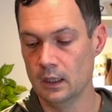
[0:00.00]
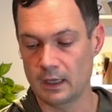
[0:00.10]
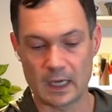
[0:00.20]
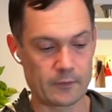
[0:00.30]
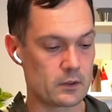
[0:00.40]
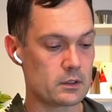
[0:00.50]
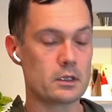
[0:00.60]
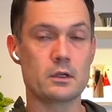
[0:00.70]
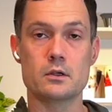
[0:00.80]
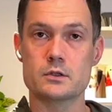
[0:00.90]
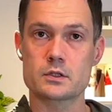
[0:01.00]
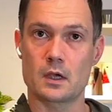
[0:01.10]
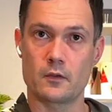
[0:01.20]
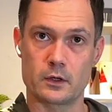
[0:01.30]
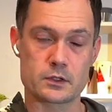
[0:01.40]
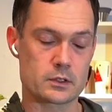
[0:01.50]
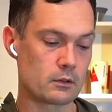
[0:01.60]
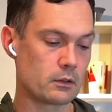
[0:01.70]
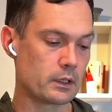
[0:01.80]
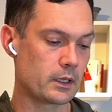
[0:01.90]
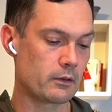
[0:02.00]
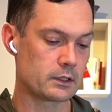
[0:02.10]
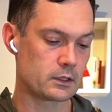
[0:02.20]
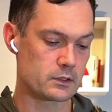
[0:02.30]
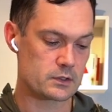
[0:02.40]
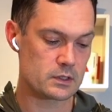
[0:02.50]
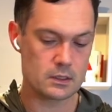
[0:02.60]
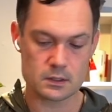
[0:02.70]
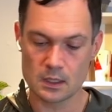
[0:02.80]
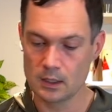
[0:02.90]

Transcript: at the knees and then a single layer at the seat,